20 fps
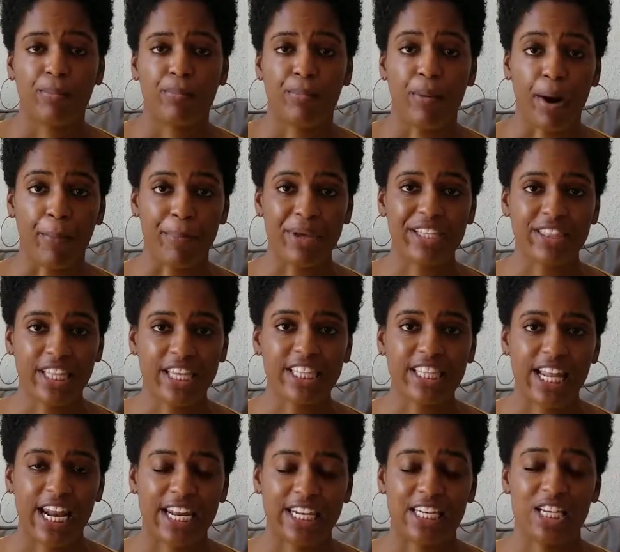a big thing
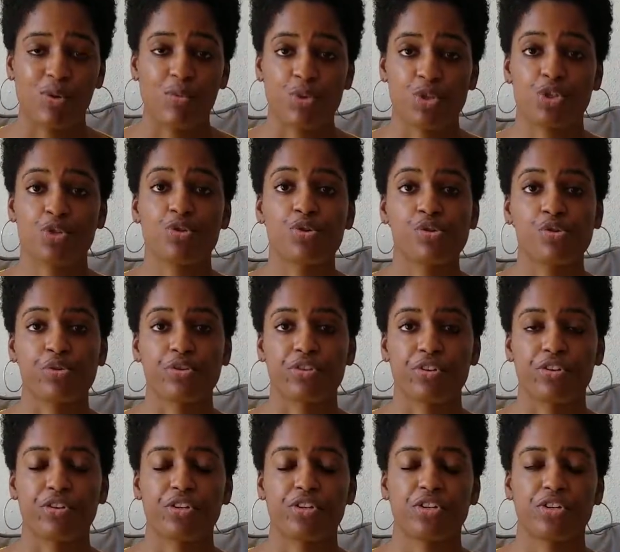that I did was Google
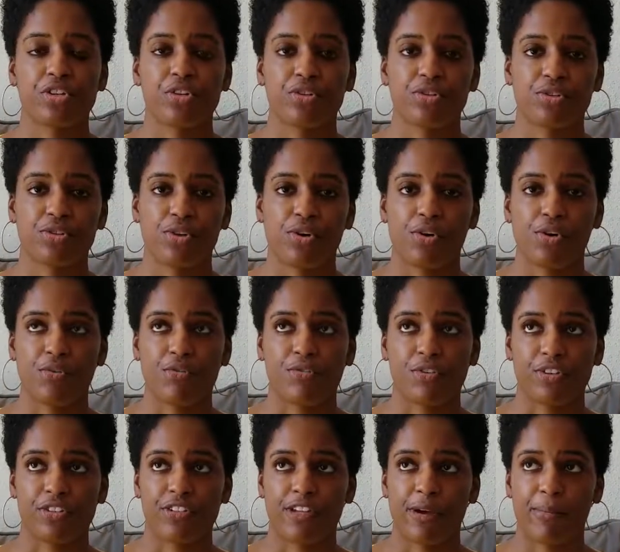search. So for
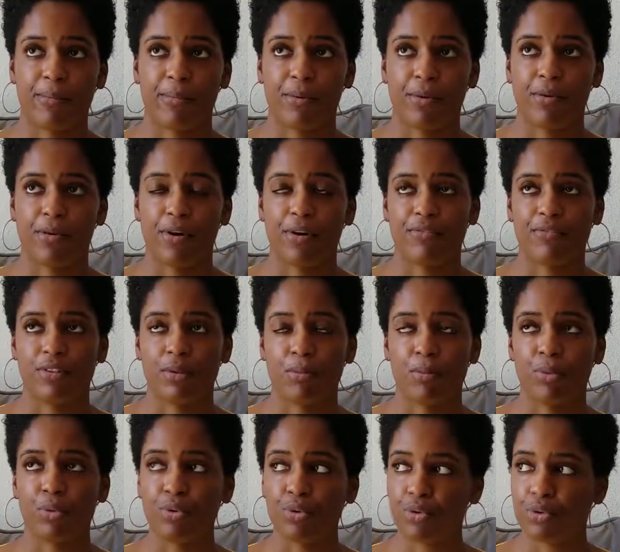example, if the
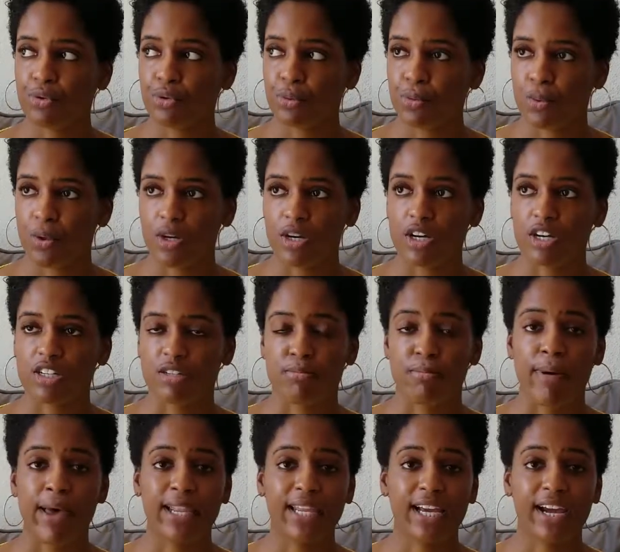mood was
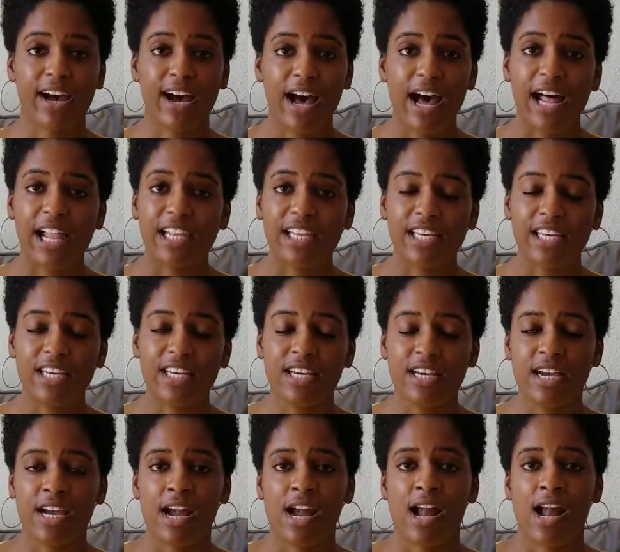melancholy,
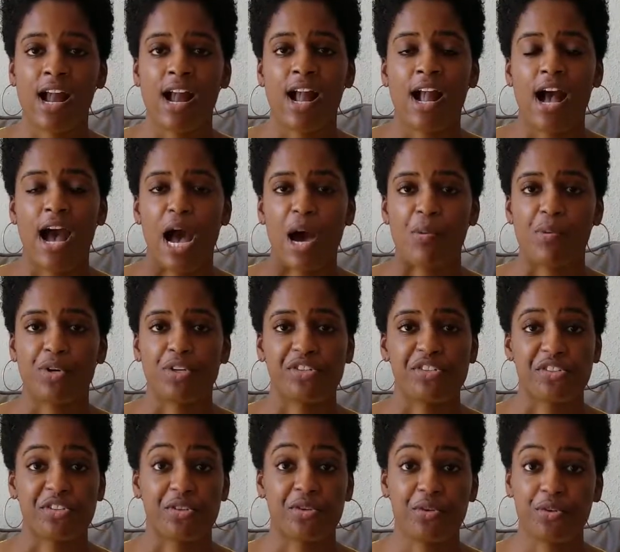I would
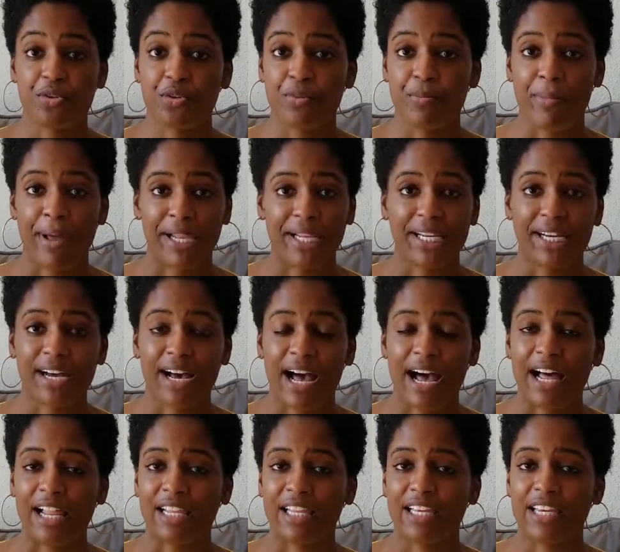just Google
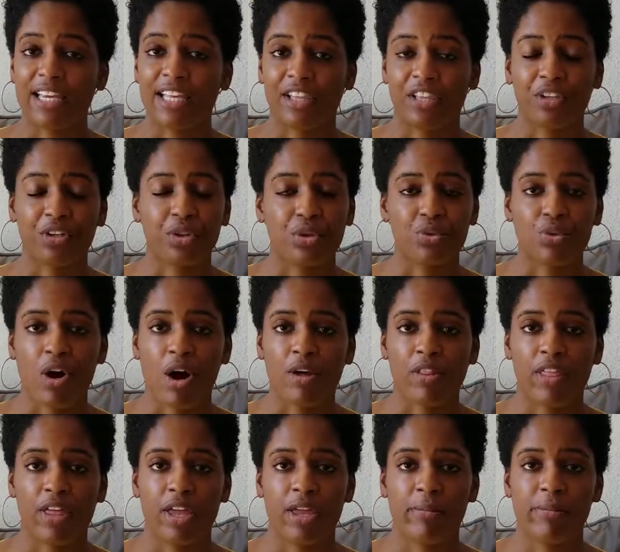melancholy and look through all
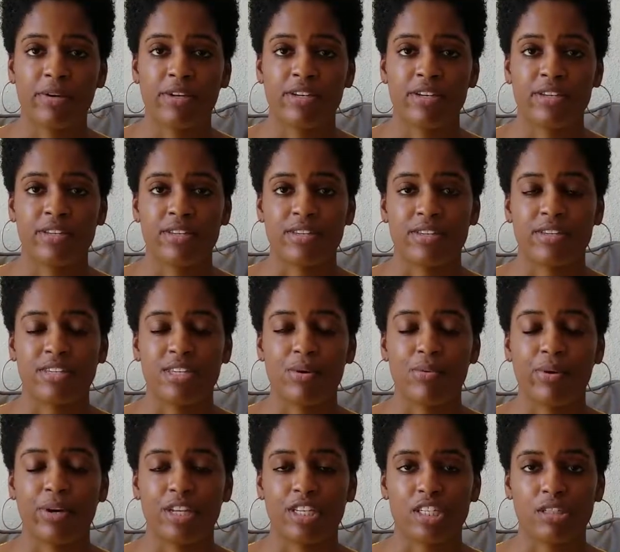the images and see
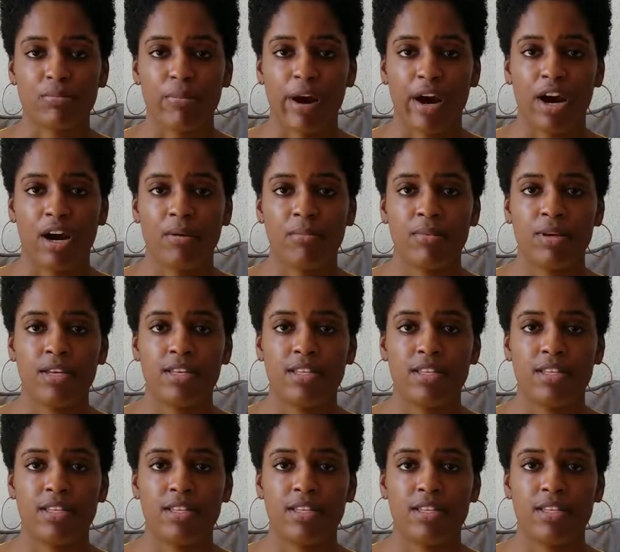what inspired me,